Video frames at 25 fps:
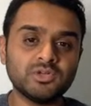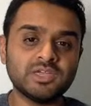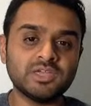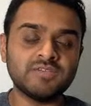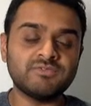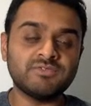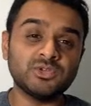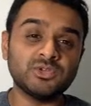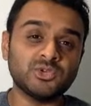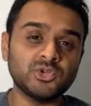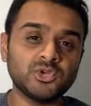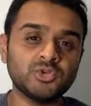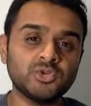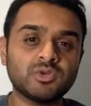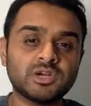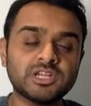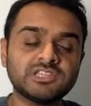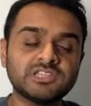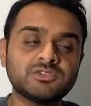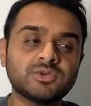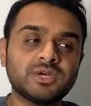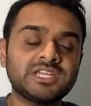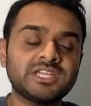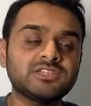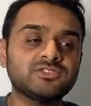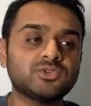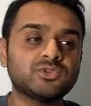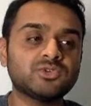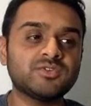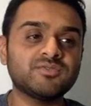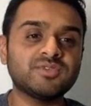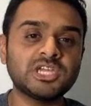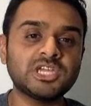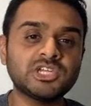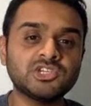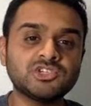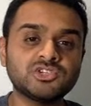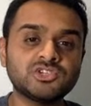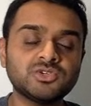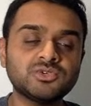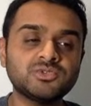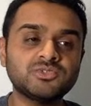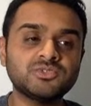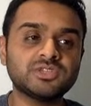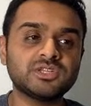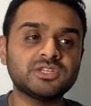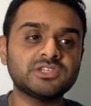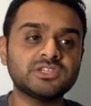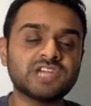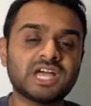if you do run into any sort of
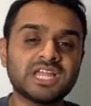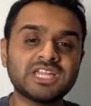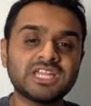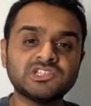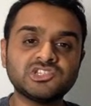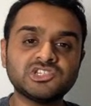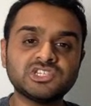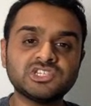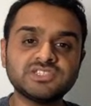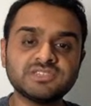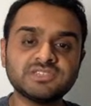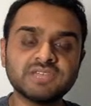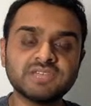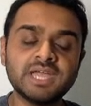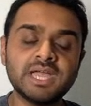issues and challenges.